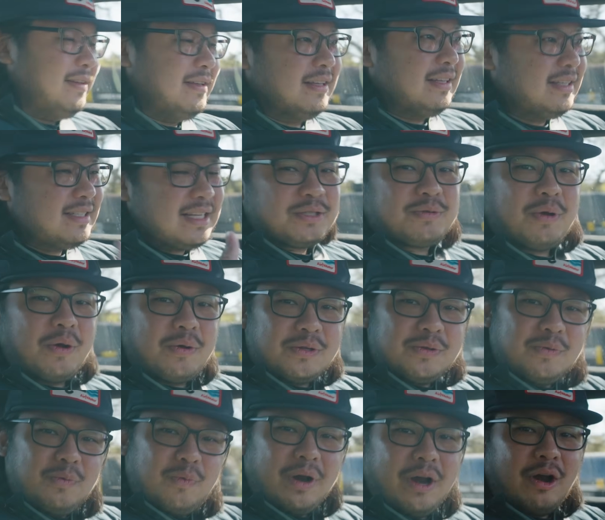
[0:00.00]
Because that's what
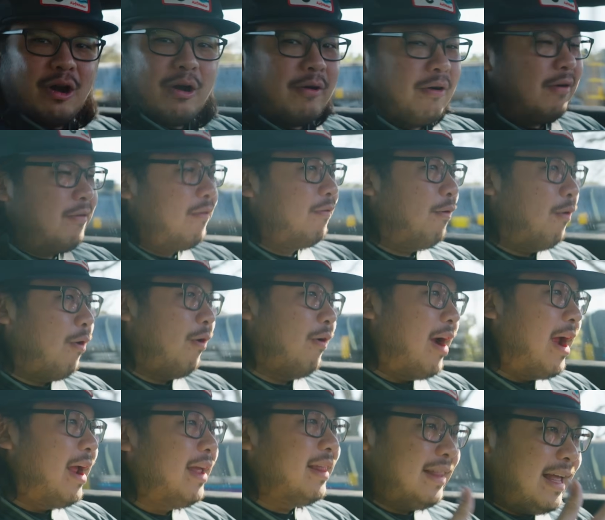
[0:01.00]
we're here for,
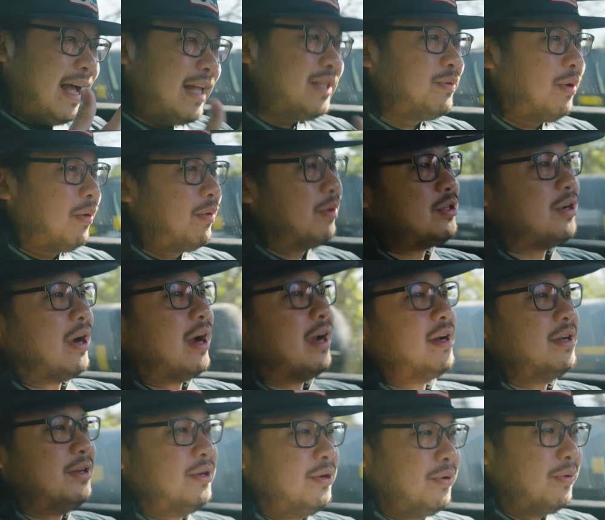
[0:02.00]
right? That's what we're trying
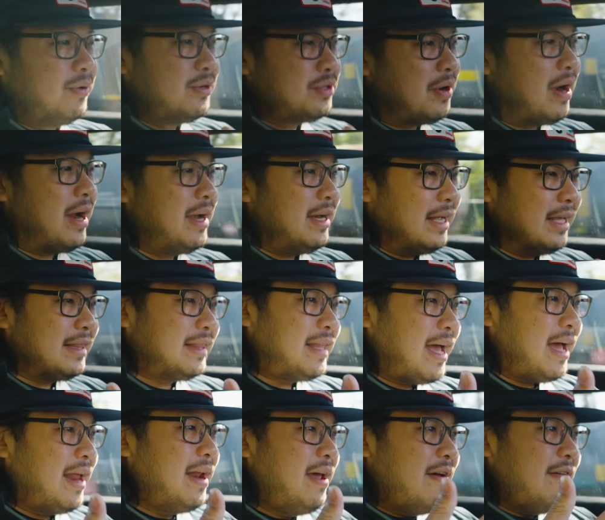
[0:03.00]
to do. We're trying to get
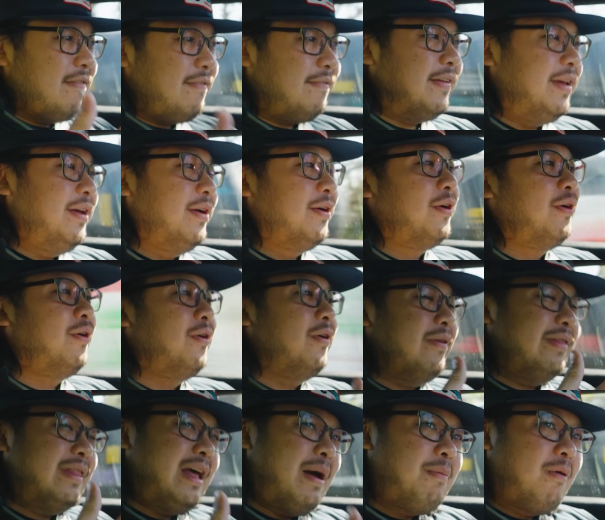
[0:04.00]
that feel
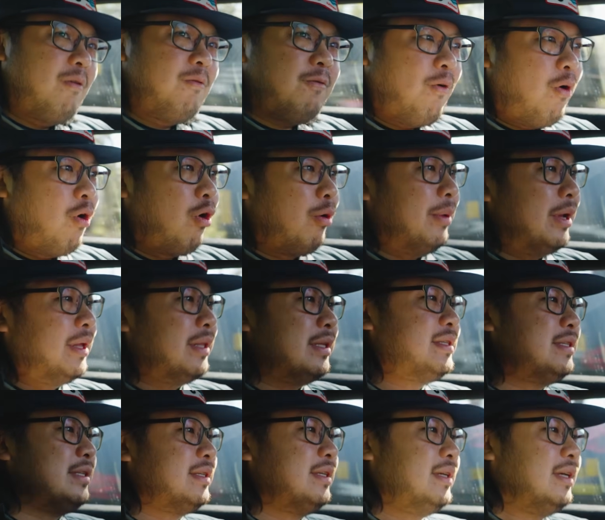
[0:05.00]
and that
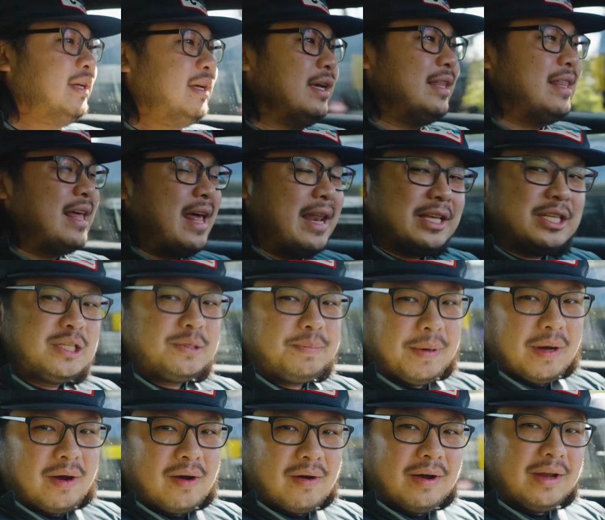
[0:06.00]
performance and that
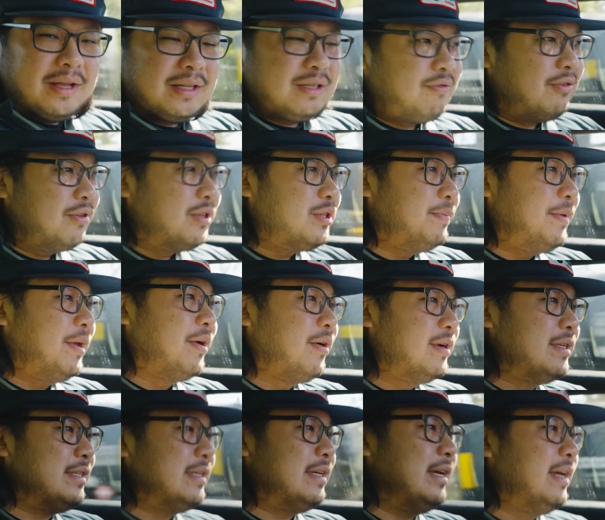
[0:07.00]
experience for this
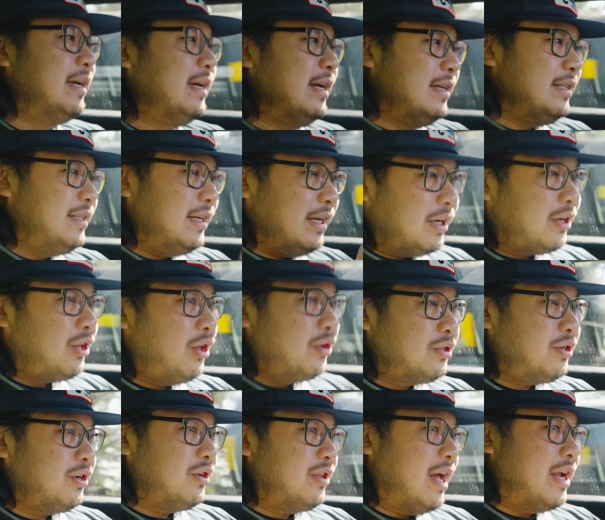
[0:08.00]
BRZ to get
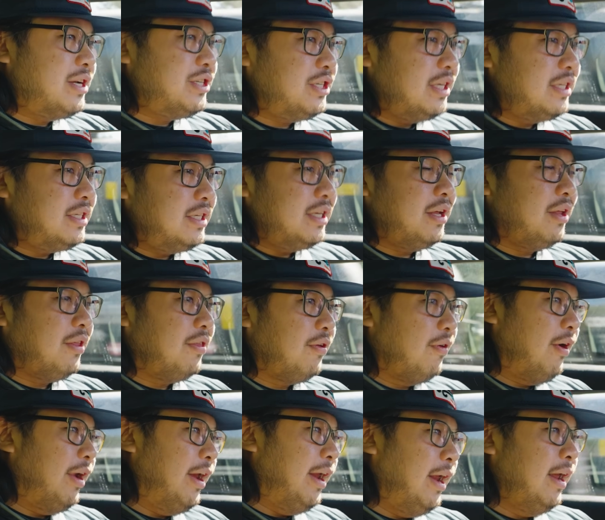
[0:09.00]
closer to that
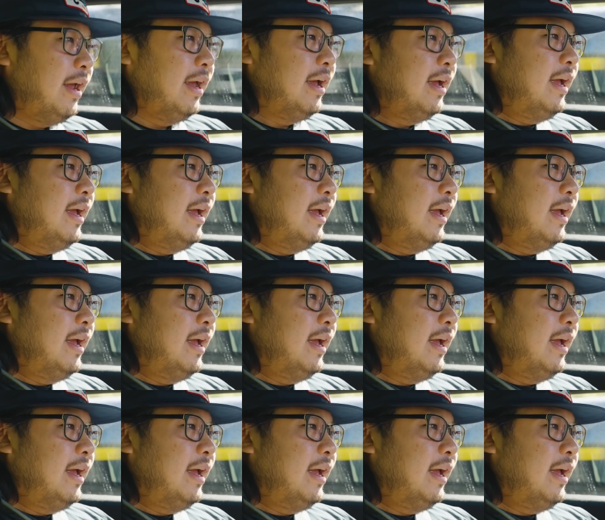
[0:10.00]
GT3.